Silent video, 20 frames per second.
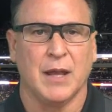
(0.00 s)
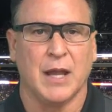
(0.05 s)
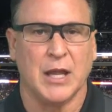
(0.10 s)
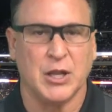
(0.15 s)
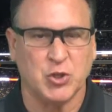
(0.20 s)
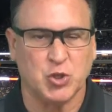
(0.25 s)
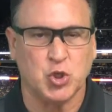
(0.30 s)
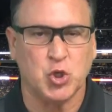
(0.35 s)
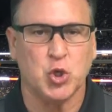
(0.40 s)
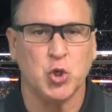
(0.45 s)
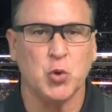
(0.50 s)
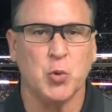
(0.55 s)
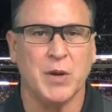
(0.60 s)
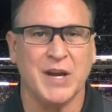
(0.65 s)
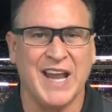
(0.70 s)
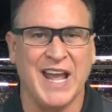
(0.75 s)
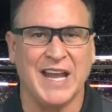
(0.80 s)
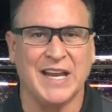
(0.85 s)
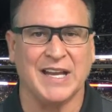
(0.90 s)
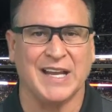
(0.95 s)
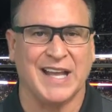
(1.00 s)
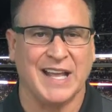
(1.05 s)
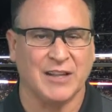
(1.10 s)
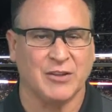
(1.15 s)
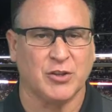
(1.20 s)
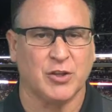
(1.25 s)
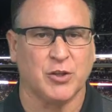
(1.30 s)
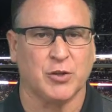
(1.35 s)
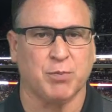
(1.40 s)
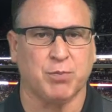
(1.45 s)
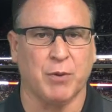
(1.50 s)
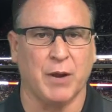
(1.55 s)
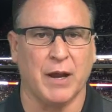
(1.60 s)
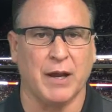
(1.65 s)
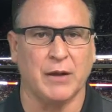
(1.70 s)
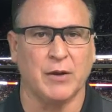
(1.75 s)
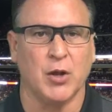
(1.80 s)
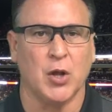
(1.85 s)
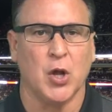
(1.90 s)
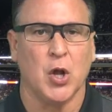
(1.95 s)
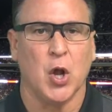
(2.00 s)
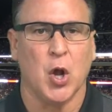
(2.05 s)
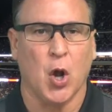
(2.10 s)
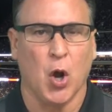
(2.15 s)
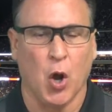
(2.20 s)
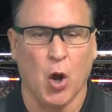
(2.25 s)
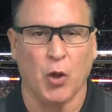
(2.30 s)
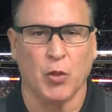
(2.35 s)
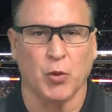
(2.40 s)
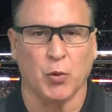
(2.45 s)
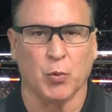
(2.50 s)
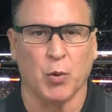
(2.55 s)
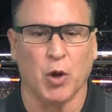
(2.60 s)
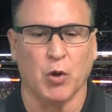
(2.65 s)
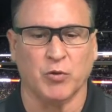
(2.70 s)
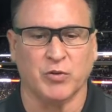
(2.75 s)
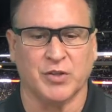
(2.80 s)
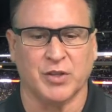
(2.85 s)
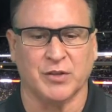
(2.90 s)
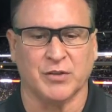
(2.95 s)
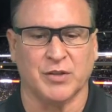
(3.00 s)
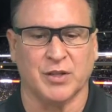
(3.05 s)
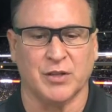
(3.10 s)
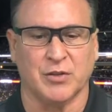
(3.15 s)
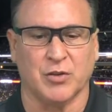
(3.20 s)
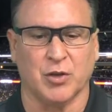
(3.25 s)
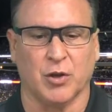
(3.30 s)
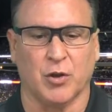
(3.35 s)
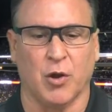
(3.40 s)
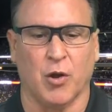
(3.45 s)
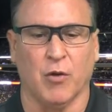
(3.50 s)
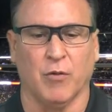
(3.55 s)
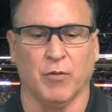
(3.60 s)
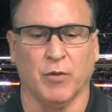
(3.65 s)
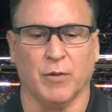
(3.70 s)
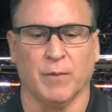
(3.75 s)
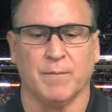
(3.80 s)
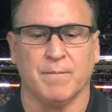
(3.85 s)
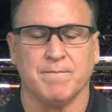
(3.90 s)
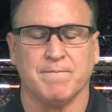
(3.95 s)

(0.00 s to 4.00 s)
and 2-8 against the spread on the road since he took over.